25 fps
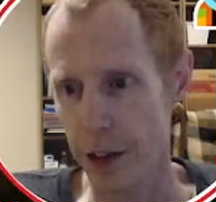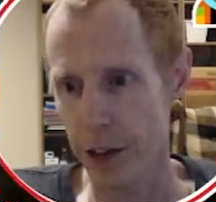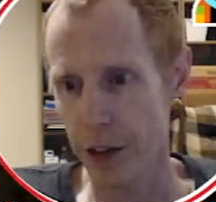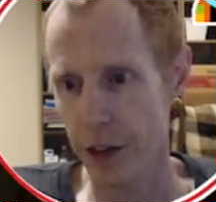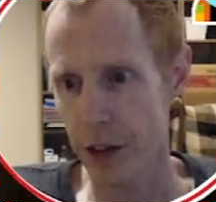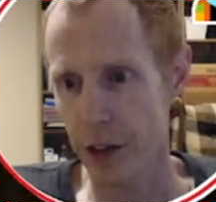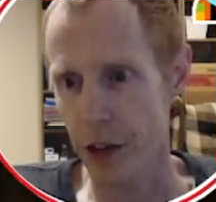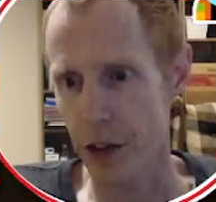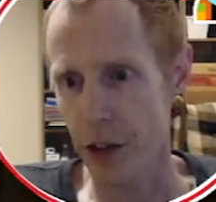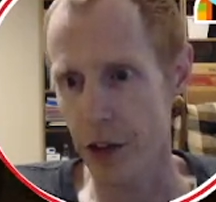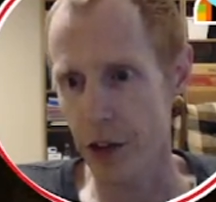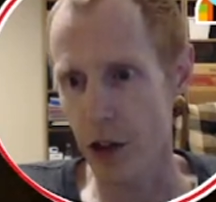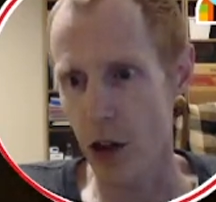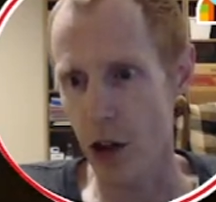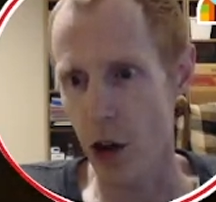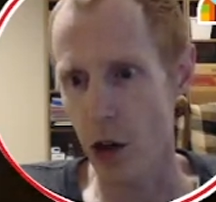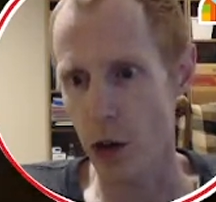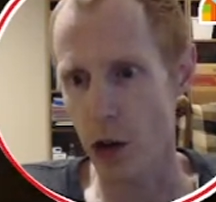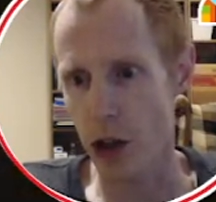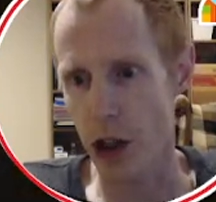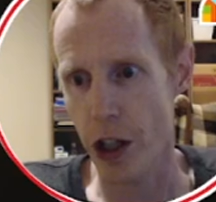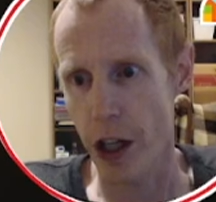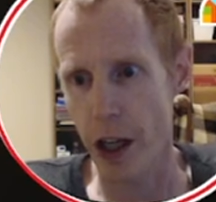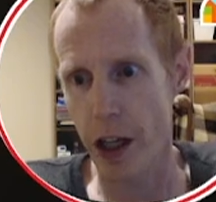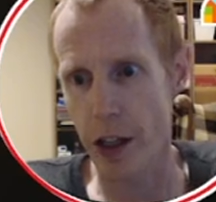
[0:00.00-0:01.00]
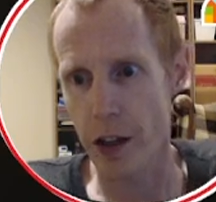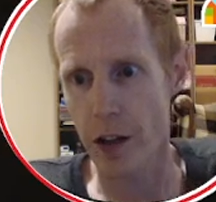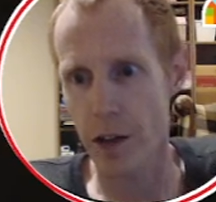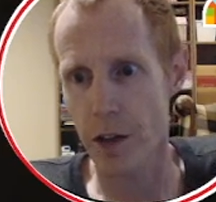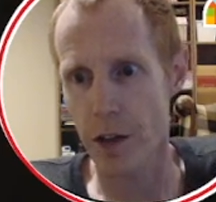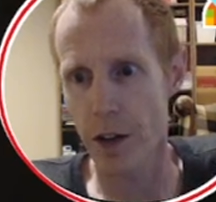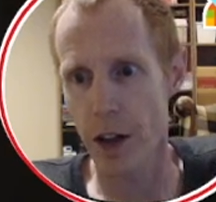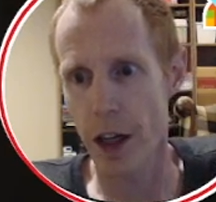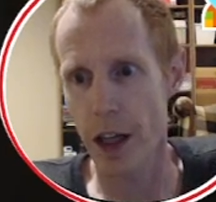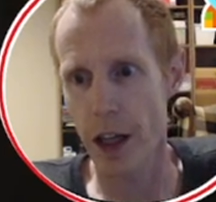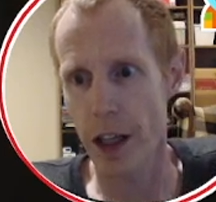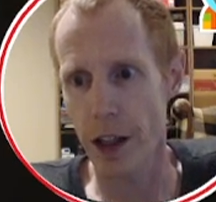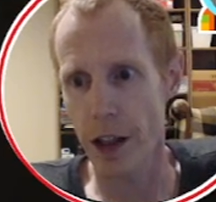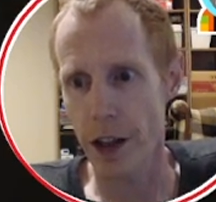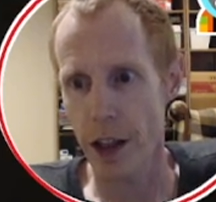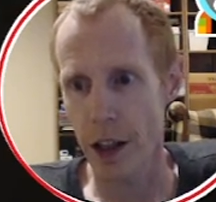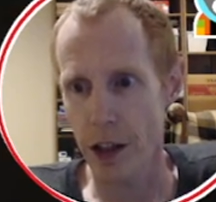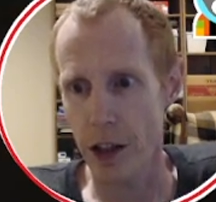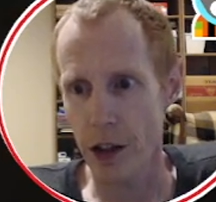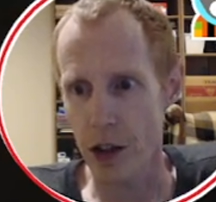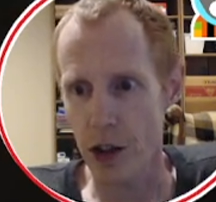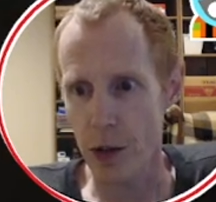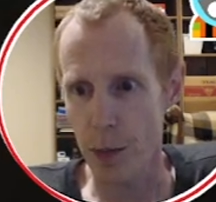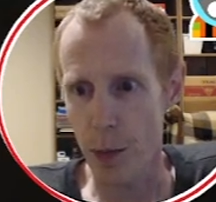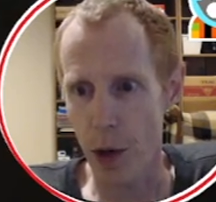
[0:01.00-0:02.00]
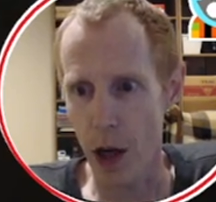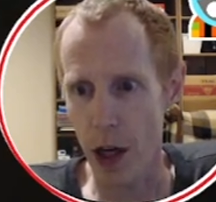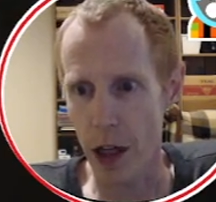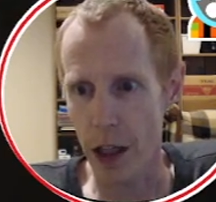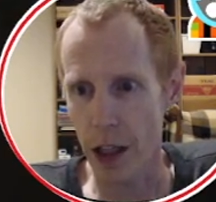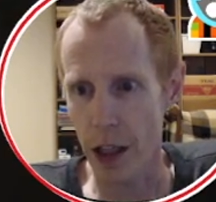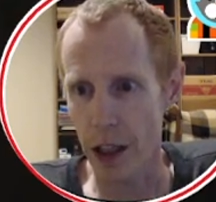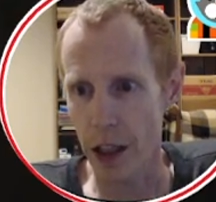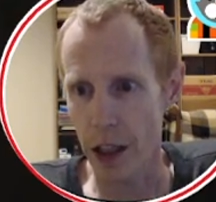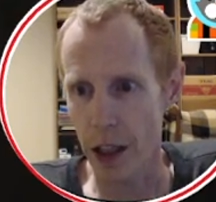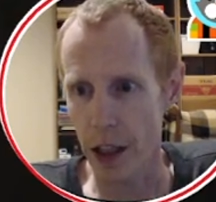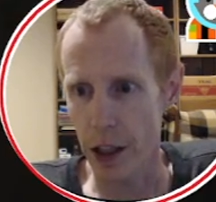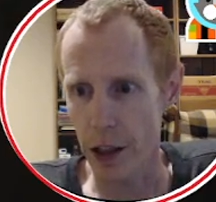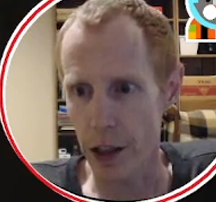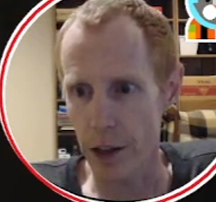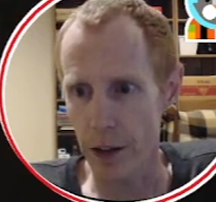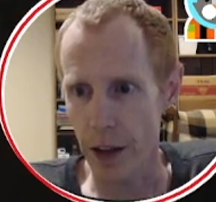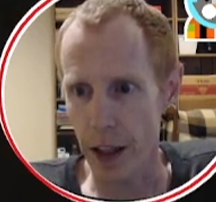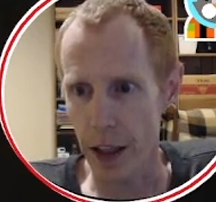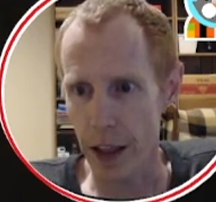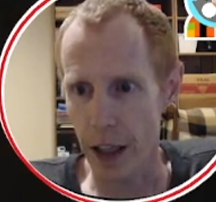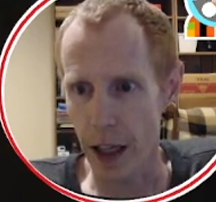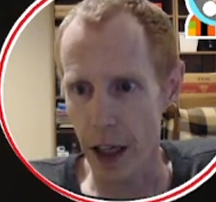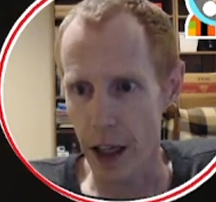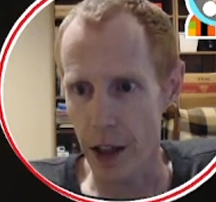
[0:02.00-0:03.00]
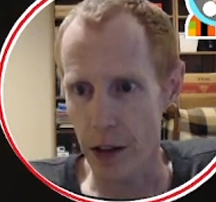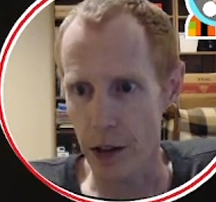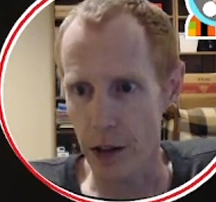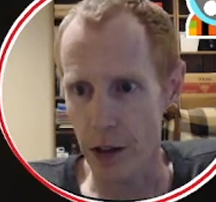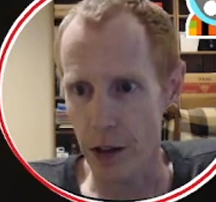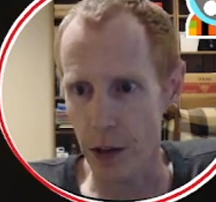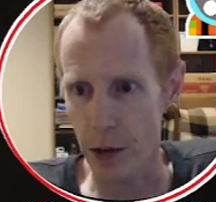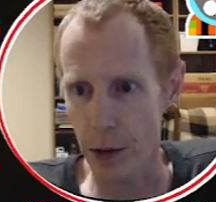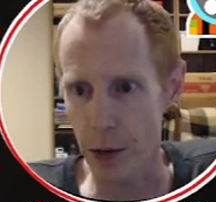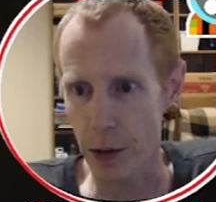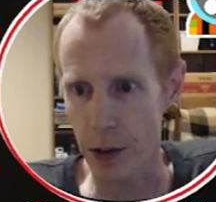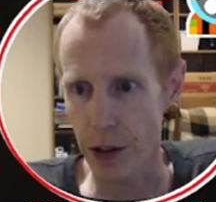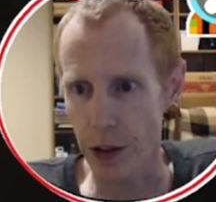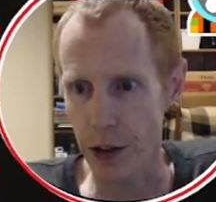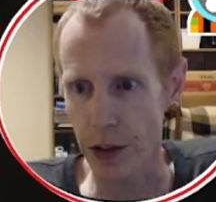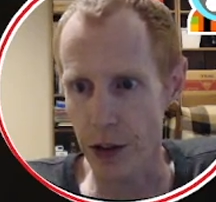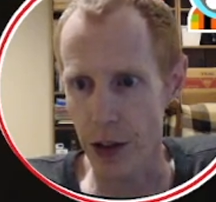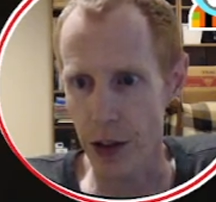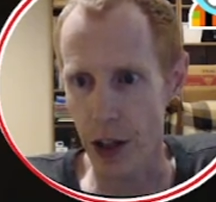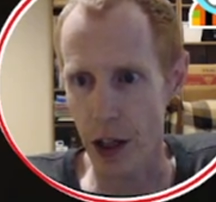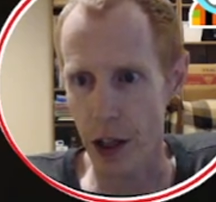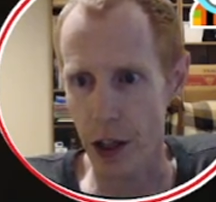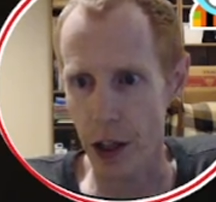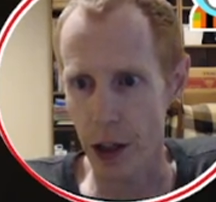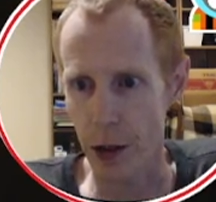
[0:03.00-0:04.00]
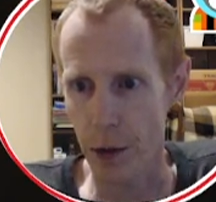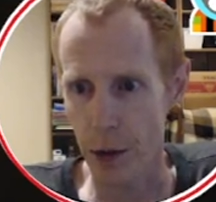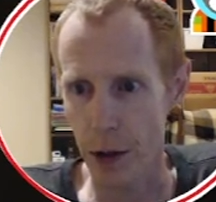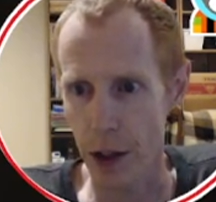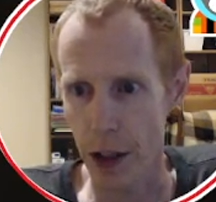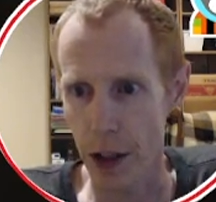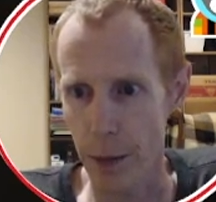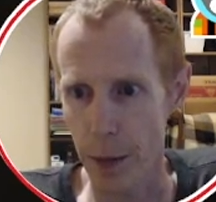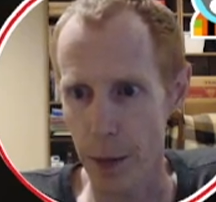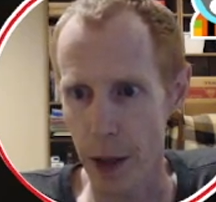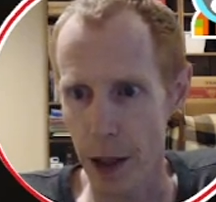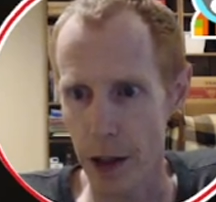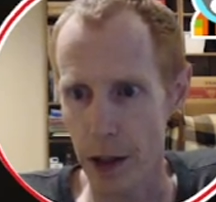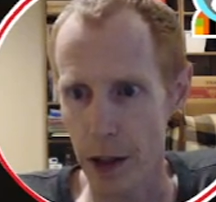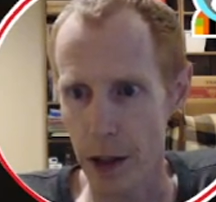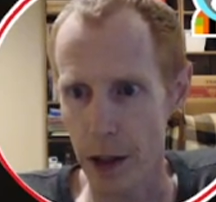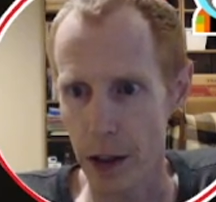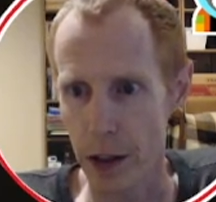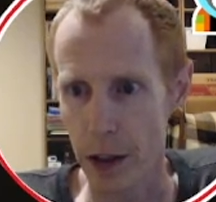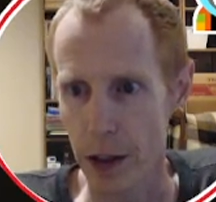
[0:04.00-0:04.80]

There's no chance for anything to spawn in here right now, so we're just not going to worry about it.